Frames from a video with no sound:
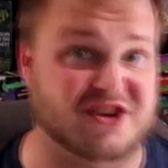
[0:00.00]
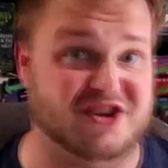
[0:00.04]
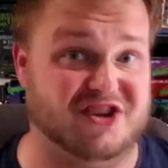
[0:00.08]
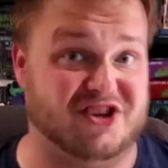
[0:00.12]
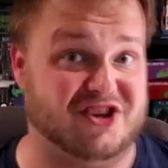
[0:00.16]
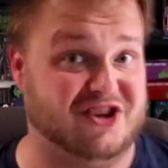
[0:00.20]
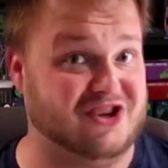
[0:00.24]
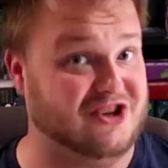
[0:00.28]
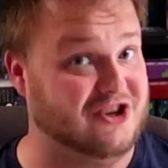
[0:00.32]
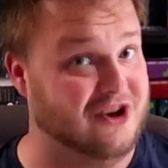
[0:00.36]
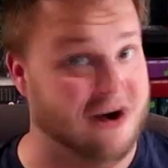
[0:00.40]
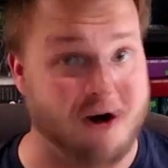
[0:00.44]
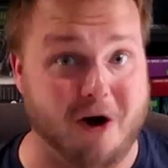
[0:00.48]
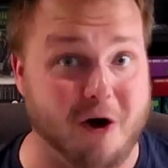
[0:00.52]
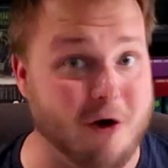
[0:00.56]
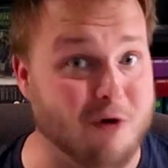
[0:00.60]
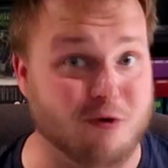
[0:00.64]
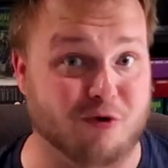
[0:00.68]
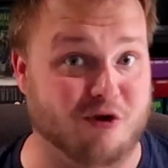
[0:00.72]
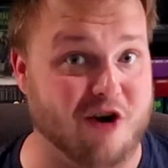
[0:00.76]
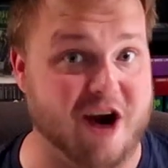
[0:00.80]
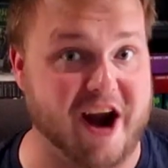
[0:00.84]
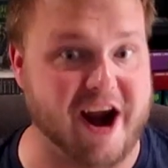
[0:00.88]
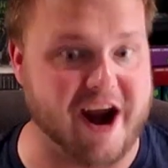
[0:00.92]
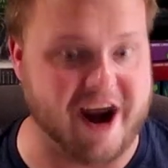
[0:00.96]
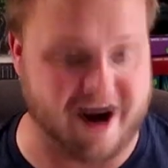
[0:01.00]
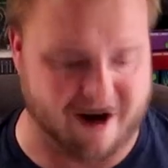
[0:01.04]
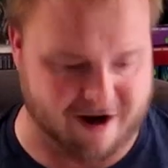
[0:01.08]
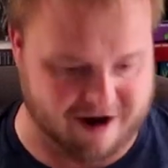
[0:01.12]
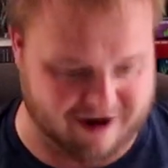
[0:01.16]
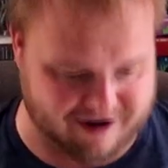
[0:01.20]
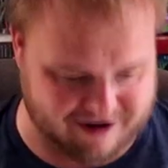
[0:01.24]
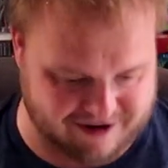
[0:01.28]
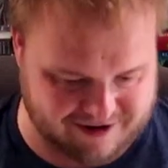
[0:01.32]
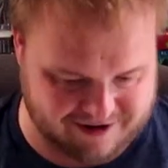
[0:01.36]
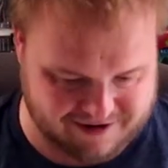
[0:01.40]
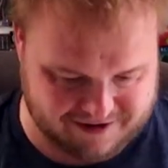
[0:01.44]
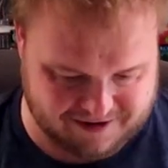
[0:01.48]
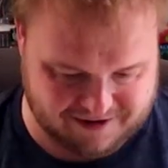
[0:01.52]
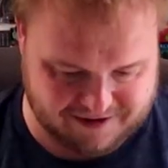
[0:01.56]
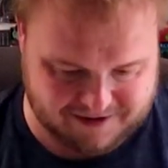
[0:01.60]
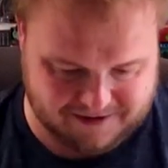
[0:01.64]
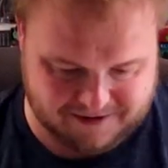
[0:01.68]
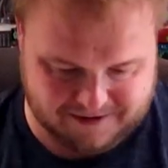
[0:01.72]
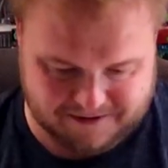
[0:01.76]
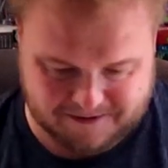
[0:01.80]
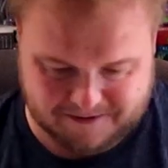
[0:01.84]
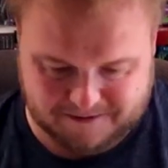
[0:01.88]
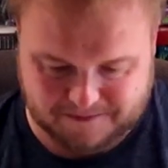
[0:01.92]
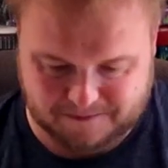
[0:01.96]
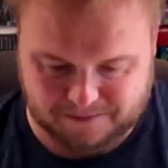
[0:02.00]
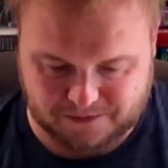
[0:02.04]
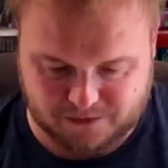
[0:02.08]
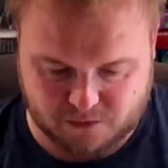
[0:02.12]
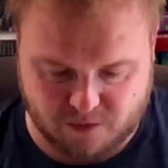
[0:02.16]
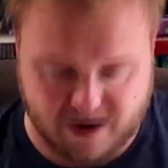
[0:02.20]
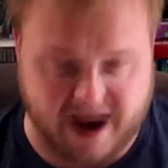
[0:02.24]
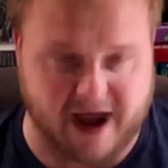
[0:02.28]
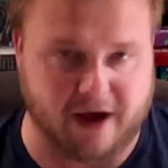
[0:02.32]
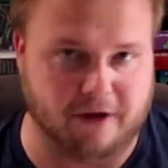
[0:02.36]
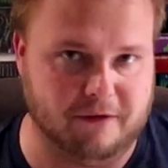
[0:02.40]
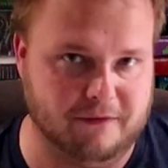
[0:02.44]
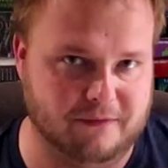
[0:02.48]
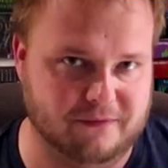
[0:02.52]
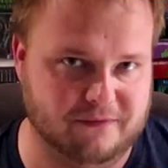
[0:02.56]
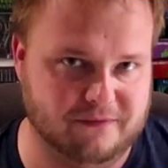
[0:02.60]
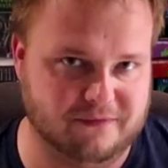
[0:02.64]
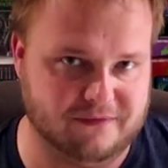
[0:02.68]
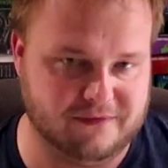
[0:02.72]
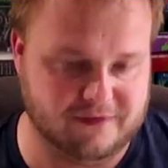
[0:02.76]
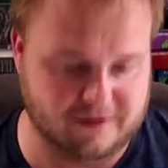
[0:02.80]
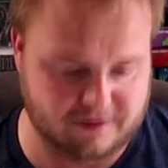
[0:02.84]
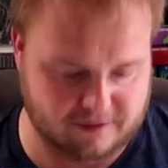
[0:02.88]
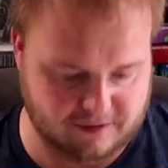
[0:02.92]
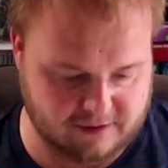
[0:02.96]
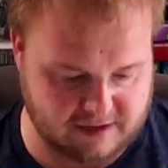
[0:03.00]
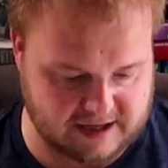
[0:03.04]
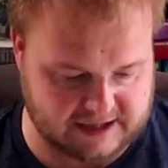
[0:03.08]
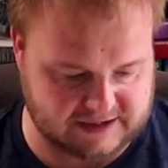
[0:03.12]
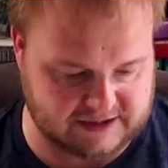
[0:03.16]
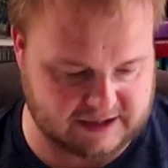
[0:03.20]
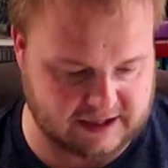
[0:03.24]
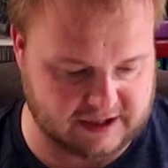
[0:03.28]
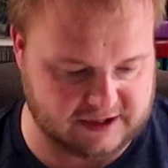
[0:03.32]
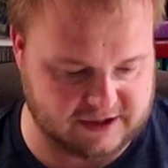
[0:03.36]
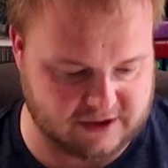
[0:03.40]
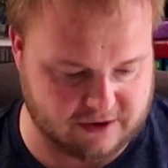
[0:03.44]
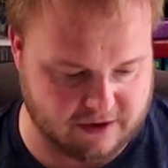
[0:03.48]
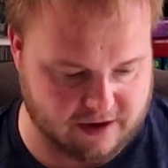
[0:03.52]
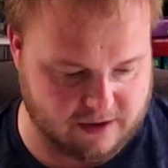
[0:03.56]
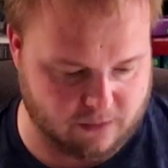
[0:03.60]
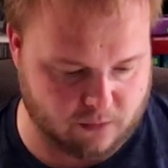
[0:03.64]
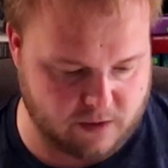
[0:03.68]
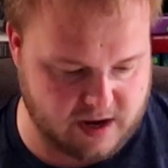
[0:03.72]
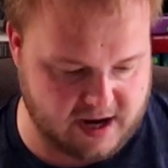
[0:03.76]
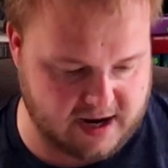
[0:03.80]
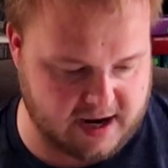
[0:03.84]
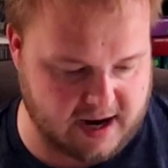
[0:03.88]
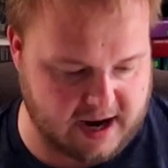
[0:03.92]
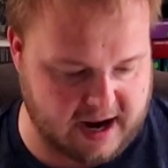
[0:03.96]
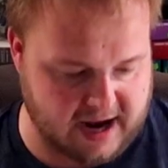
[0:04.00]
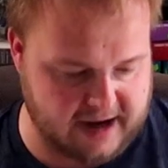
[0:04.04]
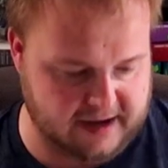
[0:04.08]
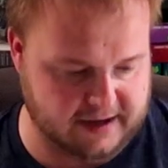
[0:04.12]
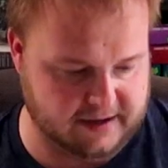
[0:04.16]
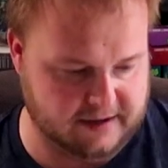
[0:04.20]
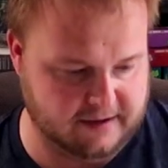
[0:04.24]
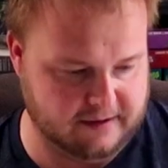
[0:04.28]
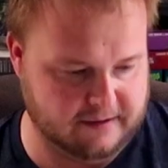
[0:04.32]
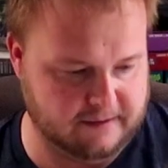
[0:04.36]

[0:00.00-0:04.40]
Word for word: so rare. Well, let's get to it. We got